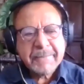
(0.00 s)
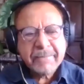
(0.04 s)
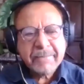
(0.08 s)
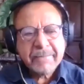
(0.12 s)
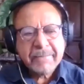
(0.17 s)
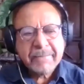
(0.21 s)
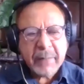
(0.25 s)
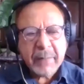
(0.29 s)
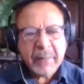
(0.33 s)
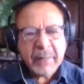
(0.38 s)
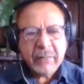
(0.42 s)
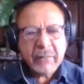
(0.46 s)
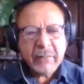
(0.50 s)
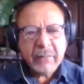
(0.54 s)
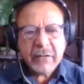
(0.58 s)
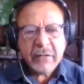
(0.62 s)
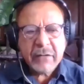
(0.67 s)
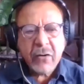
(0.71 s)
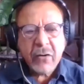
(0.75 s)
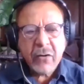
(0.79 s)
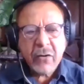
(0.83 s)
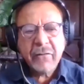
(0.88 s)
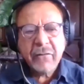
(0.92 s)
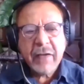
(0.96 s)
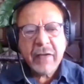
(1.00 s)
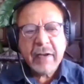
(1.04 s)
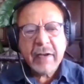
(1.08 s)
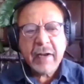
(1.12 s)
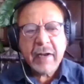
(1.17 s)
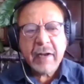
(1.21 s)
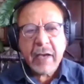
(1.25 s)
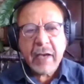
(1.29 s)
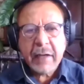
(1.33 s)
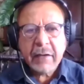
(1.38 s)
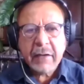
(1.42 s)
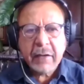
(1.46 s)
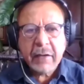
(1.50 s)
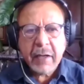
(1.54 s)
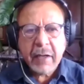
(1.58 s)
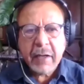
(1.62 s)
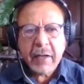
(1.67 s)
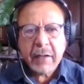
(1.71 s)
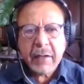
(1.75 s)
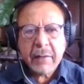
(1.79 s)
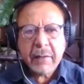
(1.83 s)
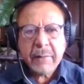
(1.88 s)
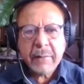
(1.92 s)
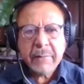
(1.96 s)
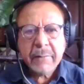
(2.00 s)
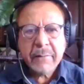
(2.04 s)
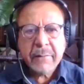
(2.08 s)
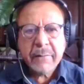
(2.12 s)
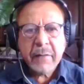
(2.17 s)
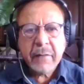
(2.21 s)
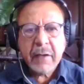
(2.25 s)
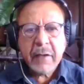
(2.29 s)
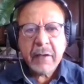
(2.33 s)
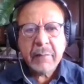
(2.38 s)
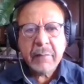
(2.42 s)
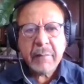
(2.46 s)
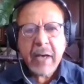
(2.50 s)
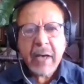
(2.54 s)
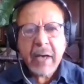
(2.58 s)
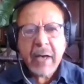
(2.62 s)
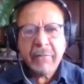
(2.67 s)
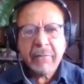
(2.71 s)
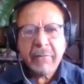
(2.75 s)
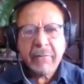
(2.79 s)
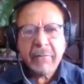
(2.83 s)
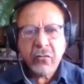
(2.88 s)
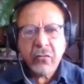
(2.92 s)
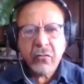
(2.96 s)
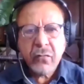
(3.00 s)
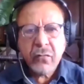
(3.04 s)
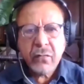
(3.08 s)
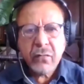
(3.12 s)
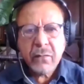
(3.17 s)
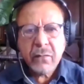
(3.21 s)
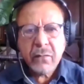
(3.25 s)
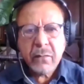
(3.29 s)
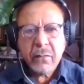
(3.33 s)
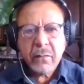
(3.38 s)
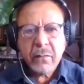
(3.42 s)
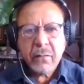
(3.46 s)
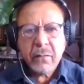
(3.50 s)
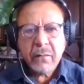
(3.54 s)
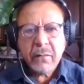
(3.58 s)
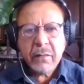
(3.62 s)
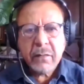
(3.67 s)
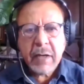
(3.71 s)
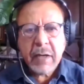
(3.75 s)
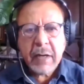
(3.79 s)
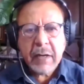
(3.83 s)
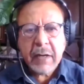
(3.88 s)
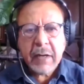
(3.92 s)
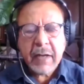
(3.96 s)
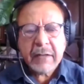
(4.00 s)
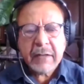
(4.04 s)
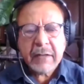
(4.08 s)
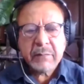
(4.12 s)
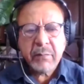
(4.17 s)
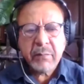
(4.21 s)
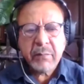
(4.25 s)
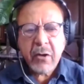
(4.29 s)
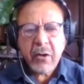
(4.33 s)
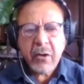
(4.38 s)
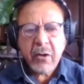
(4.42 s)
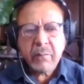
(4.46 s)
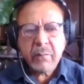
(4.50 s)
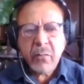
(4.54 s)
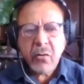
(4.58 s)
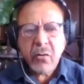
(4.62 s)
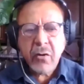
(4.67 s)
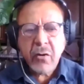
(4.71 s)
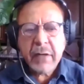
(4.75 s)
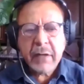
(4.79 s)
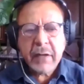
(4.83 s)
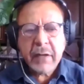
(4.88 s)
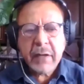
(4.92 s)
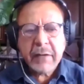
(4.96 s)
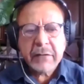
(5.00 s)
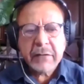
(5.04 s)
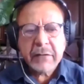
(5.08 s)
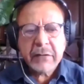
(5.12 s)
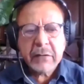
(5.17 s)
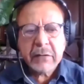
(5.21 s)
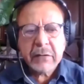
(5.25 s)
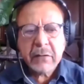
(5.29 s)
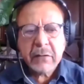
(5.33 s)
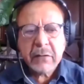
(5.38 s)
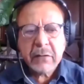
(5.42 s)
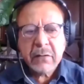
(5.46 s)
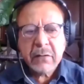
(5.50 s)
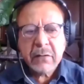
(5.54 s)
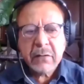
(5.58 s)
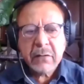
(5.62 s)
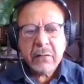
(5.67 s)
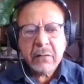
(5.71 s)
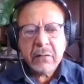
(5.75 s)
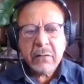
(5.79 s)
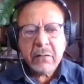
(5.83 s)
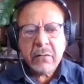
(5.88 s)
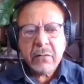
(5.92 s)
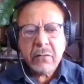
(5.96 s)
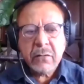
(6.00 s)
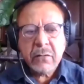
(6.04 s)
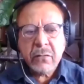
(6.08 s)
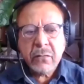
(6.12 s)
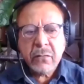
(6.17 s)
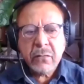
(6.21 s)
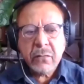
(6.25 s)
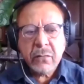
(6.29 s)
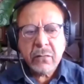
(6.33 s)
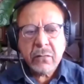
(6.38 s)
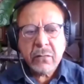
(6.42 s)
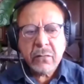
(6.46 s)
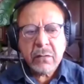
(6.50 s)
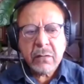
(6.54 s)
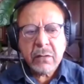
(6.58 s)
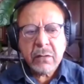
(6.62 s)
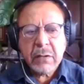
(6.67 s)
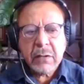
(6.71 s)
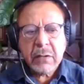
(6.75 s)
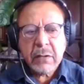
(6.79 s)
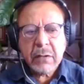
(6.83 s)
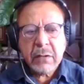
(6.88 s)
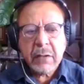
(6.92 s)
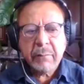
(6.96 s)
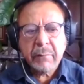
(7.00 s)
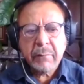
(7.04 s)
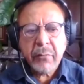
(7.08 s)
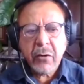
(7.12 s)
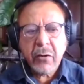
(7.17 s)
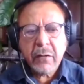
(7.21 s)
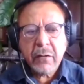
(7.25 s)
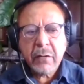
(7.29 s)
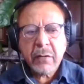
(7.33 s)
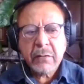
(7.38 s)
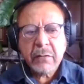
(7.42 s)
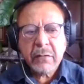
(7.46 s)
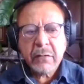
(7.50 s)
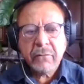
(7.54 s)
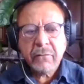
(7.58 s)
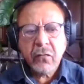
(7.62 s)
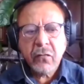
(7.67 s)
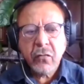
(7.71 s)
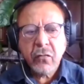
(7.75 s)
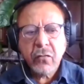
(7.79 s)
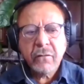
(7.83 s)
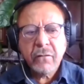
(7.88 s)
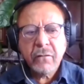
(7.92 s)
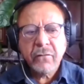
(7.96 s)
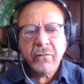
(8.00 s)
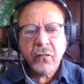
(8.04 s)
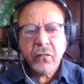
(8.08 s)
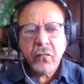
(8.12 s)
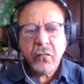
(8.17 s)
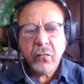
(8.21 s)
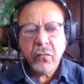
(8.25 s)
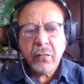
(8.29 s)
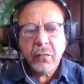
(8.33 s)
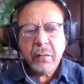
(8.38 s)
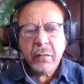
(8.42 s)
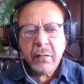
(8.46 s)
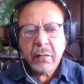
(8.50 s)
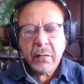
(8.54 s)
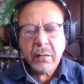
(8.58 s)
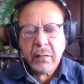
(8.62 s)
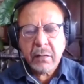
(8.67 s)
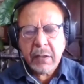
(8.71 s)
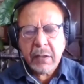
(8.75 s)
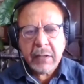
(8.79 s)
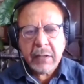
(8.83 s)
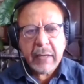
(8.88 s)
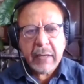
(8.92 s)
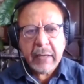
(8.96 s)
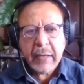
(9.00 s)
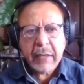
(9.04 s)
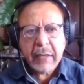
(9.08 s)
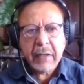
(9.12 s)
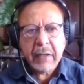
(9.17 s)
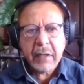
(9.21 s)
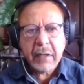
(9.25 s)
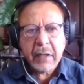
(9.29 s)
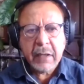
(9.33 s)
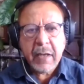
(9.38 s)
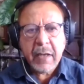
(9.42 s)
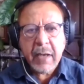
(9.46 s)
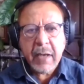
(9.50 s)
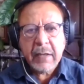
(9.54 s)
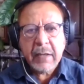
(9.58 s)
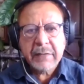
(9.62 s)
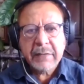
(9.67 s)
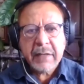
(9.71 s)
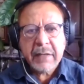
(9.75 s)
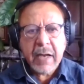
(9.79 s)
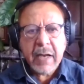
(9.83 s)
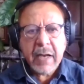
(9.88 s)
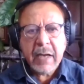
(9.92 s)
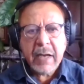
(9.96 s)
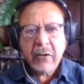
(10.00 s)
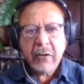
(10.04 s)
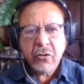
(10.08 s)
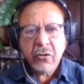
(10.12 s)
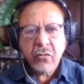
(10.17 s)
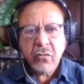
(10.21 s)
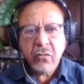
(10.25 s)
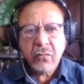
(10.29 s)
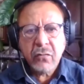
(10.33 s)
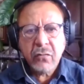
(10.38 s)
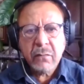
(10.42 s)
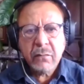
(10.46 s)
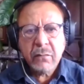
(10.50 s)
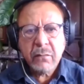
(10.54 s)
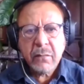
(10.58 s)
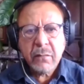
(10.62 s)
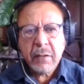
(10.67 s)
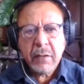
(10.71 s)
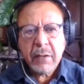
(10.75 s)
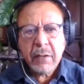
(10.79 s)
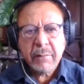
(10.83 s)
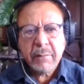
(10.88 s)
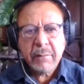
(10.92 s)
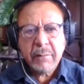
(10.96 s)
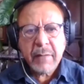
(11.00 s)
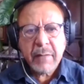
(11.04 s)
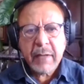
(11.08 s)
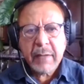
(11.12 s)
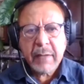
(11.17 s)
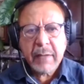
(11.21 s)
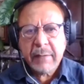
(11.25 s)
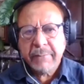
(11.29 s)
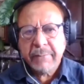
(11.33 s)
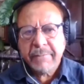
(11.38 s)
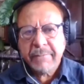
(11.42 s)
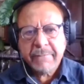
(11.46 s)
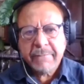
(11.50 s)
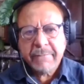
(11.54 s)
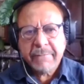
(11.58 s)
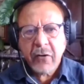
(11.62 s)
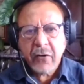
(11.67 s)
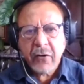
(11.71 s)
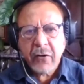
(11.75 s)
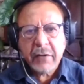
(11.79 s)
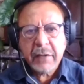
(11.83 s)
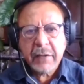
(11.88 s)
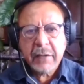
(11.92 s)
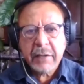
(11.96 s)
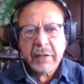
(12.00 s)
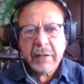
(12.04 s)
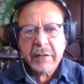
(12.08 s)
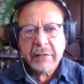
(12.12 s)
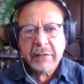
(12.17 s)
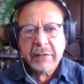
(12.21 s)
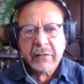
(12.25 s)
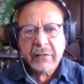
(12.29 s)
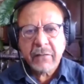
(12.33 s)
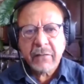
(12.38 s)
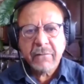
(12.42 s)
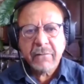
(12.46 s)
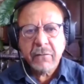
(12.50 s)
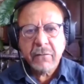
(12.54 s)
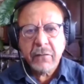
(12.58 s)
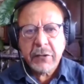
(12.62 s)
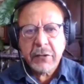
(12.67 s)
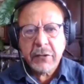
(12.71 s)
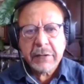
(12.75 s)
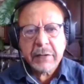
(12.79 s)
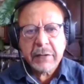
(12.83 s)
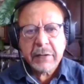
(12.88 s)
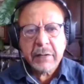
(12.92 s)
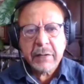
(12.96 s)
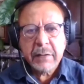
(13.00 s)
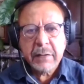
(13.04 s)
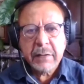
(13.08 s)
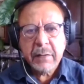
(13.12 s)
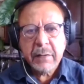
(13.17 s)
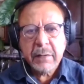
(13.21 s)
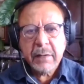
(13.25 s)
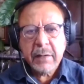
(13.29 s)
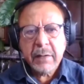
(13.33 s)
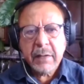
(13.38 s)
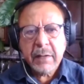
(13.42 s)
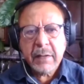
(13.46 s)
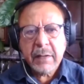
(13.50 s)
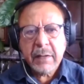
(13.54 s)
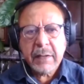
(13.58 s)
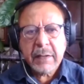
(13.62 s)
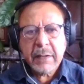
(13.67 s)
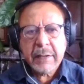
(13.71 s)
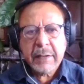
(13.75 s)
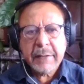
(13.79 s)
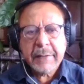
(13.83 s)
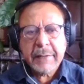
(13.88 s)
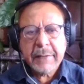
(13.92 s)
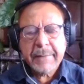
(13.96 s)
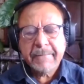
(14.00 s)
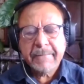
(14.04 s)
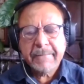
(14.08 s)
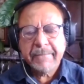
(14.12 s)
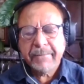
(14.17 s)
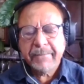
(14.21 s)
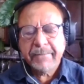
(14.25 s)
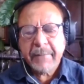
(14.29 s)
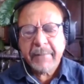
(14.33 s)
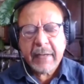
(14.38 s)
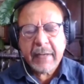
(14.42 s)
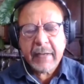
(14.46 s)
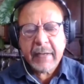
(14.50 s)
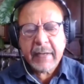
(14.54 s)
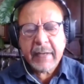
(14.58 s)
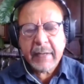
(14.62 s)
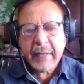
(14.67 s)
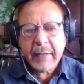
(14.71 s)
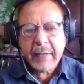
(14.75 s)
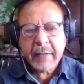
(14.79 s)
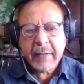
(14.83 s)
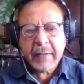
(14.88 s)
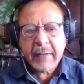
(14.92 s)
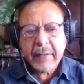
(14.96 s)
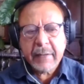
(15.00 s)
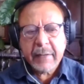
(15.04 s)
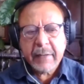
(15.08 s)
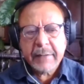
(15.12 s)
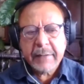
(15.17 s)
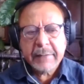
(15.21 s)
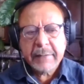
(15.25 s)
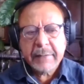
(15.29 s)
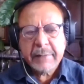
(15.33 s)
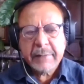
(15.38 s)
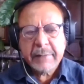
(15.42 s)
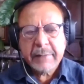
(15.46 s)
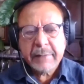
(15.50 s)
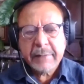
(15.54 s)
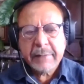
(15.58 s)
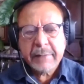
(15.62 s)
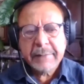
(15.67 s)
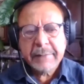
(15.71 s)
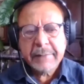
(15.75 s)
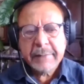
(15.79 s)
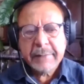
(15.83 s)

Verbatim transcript: it was COVID 19, in my view, that has brought more attention to uh, the importance of good food than anything else I know in my 40 years of work. Um, and uh,